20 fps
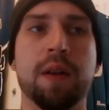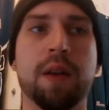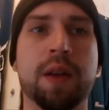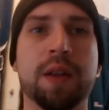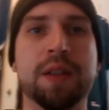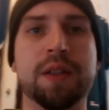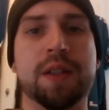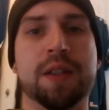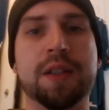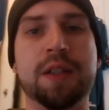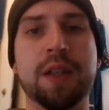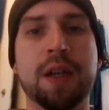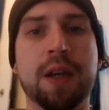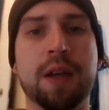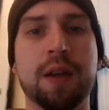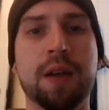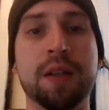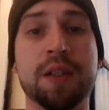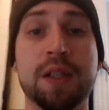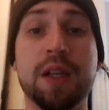it's
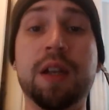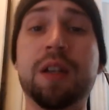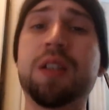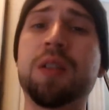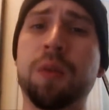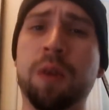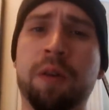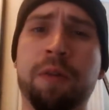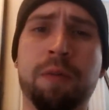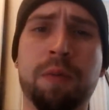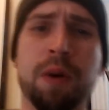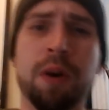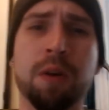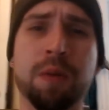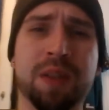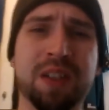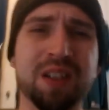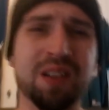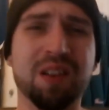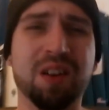nice to work from
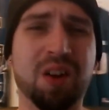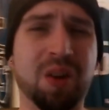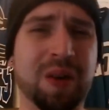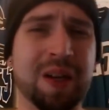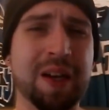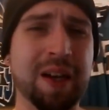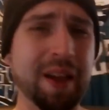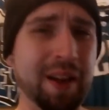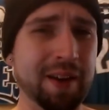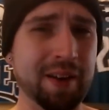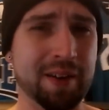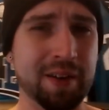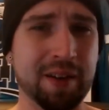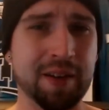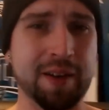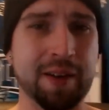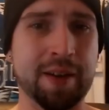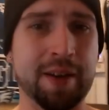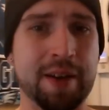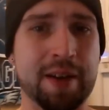home. It's a little quiet,
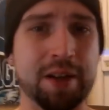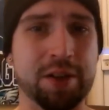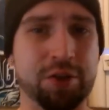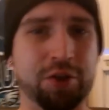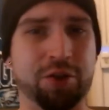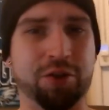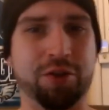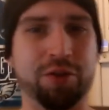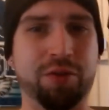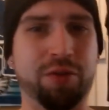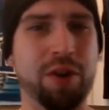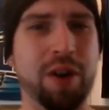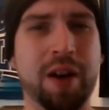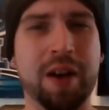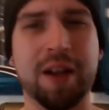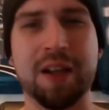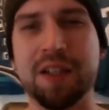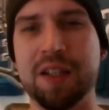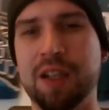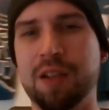and I try
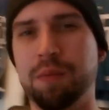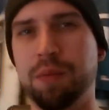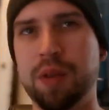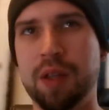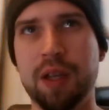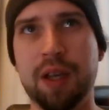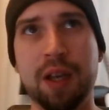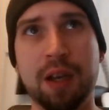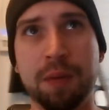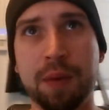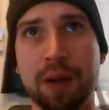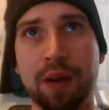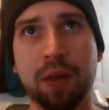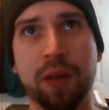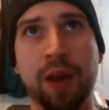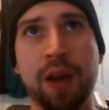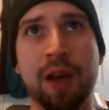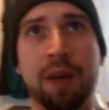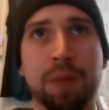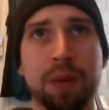not to complain
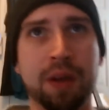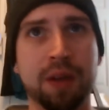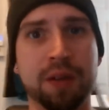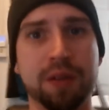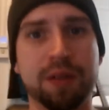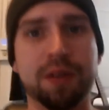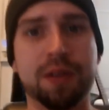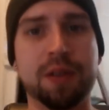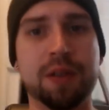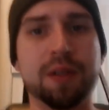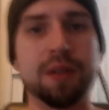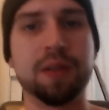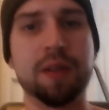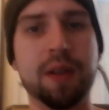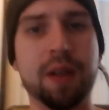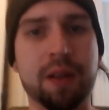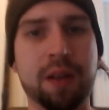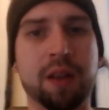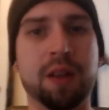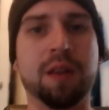about that because
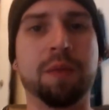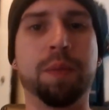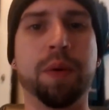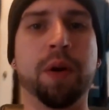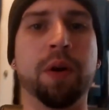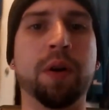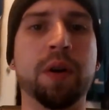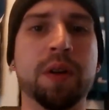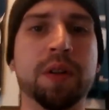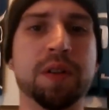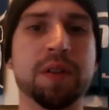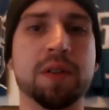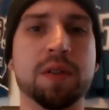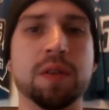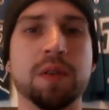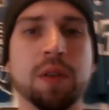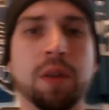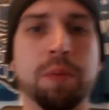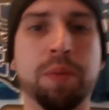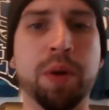I think the pros
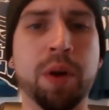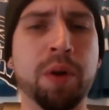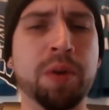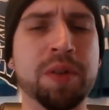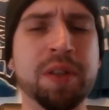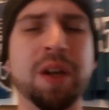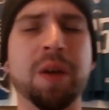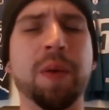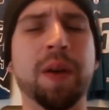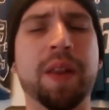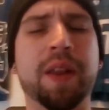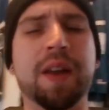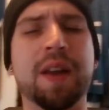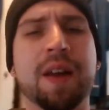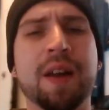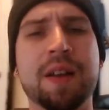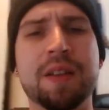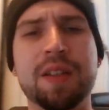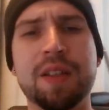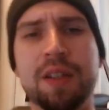outweigh the
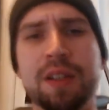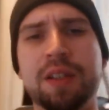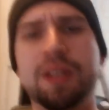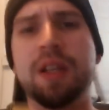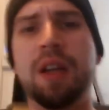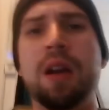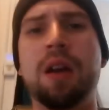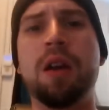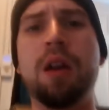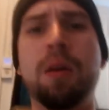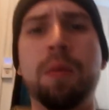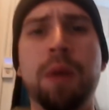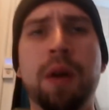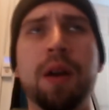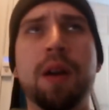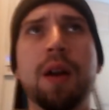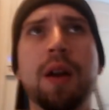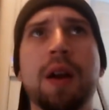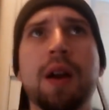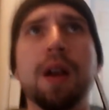cons in this scenario.
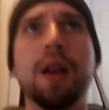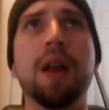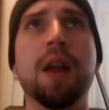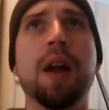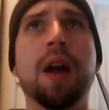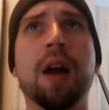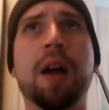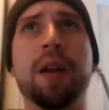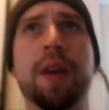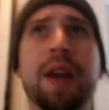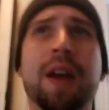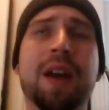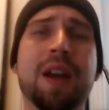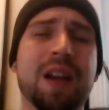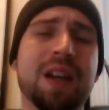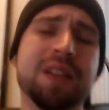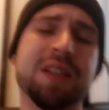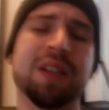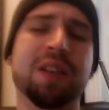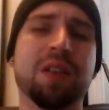But yeah,
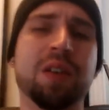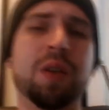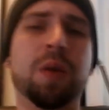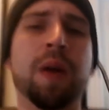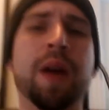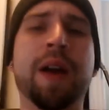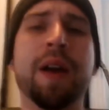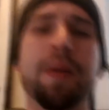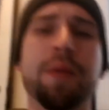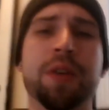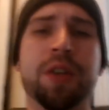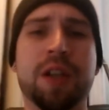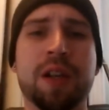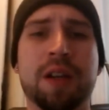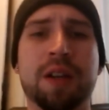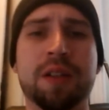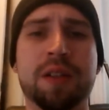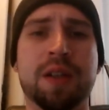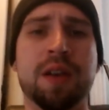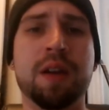it gets a little quiet, which
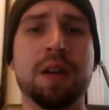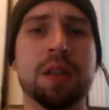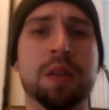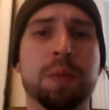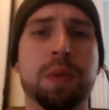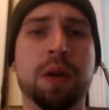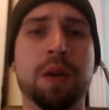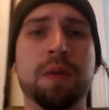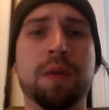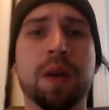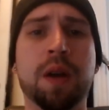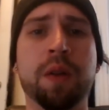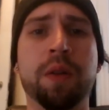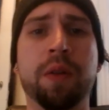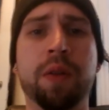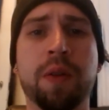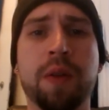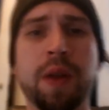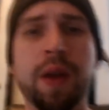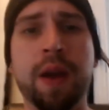kind of sucks. But
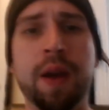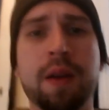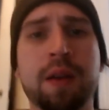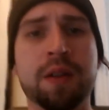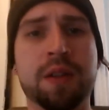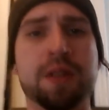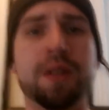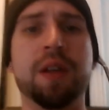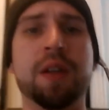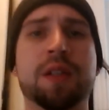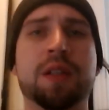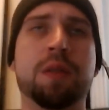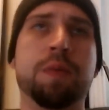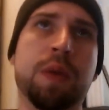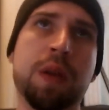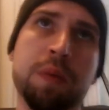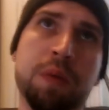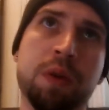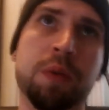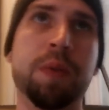other than that, it's nice to
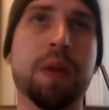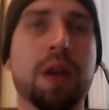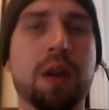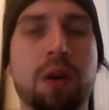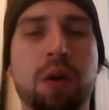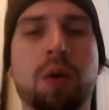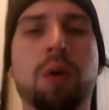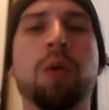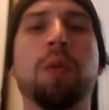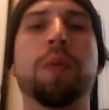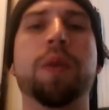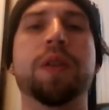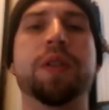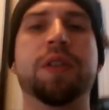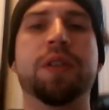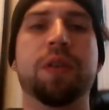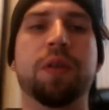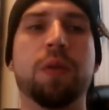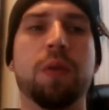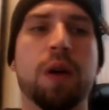be able to be home and
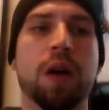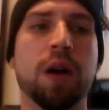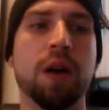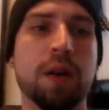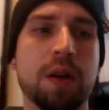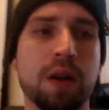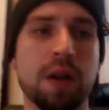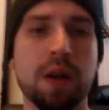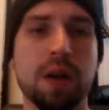to